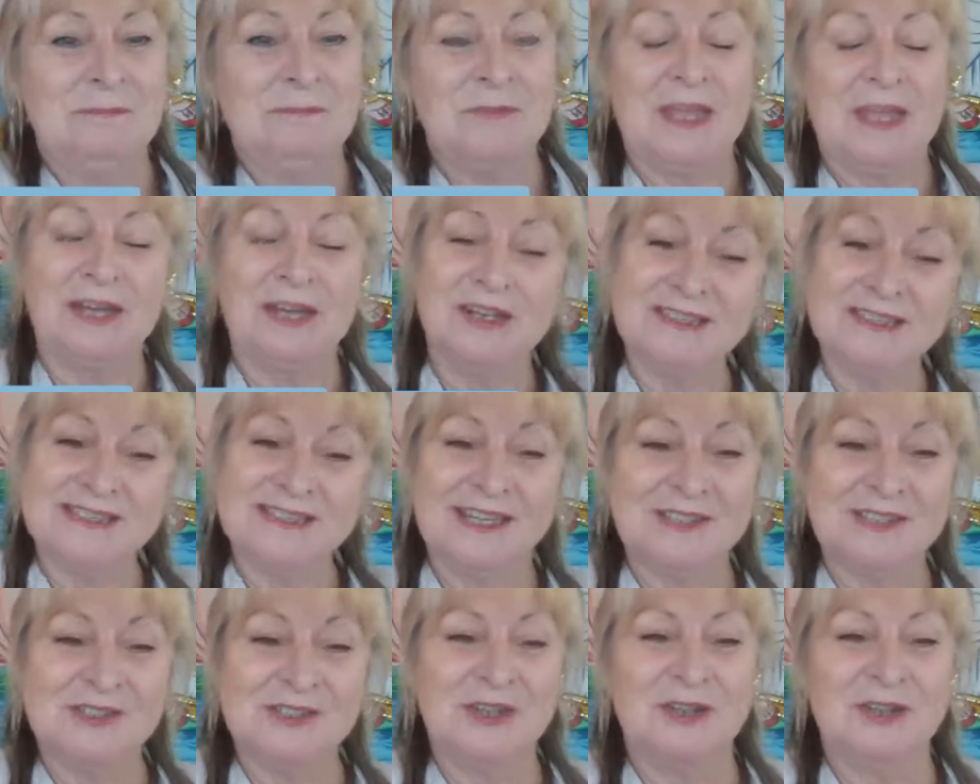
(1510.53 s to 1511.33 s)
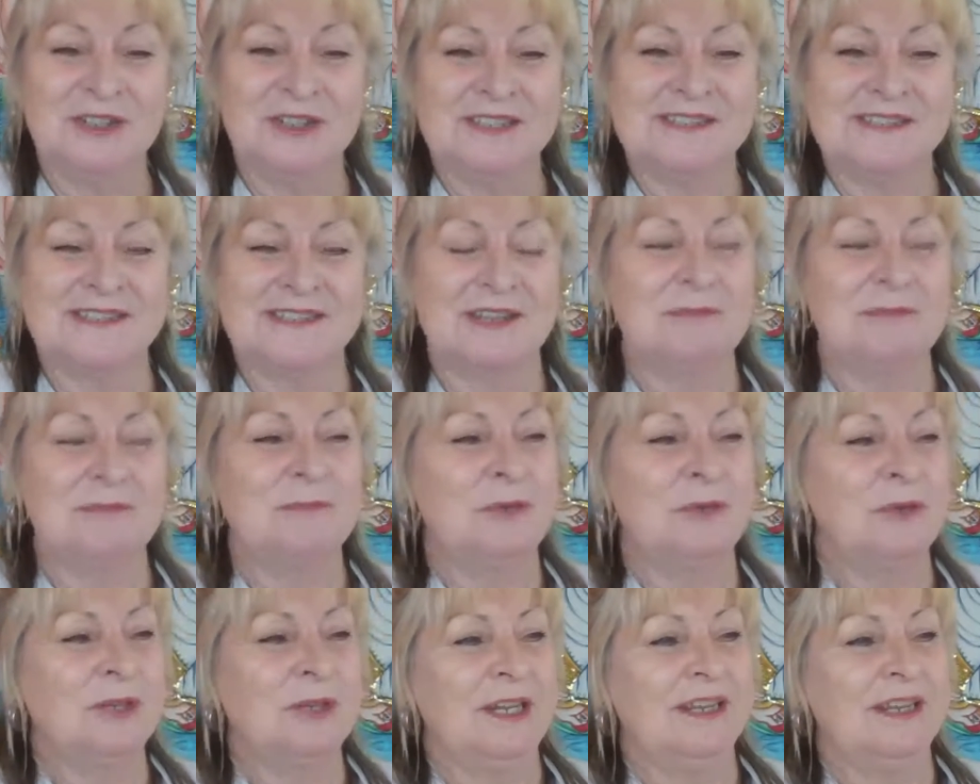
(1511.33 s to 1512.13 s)
And I said to her yesterday
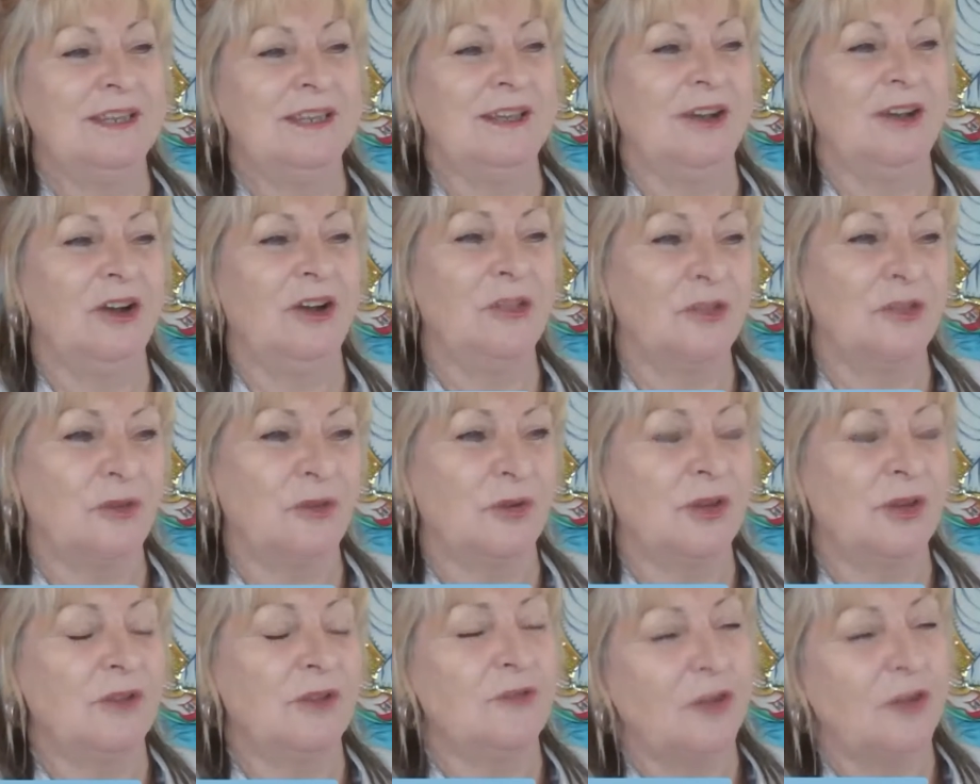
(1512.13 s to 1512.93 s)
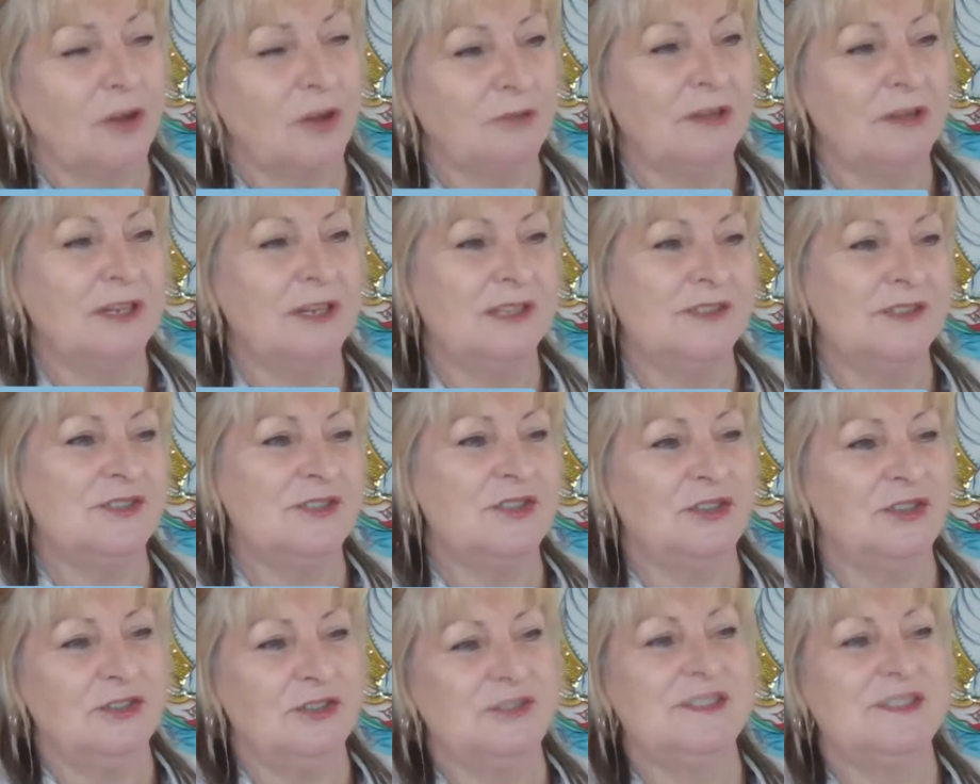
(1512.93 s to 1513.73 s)
morning, I thought, if I run
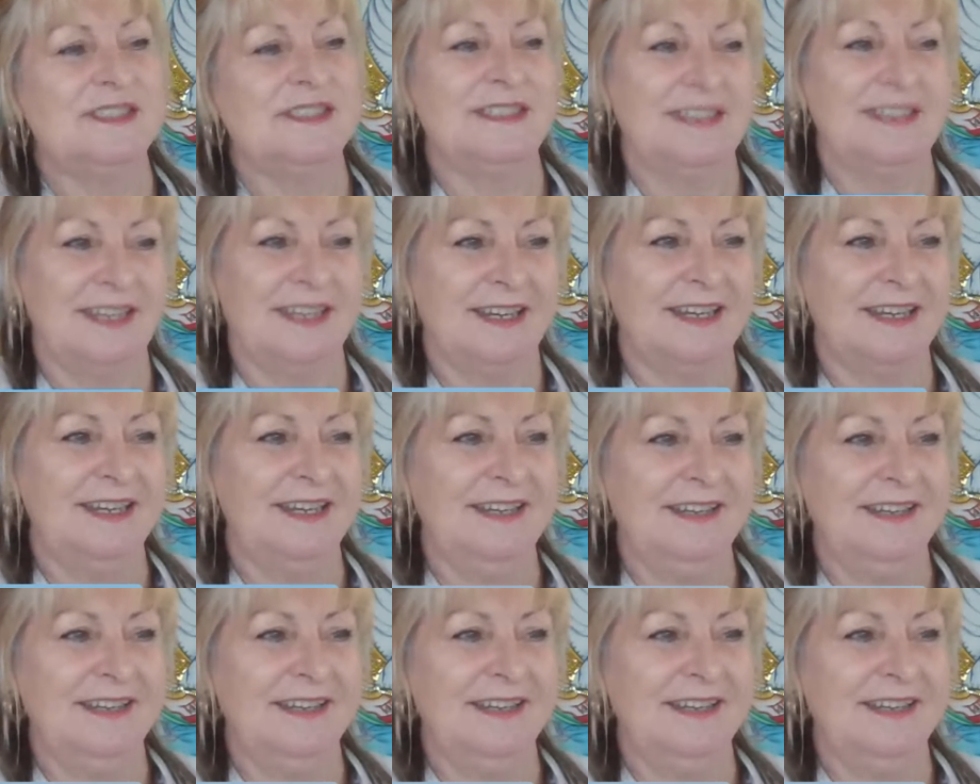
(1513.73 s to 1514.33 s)
into you today,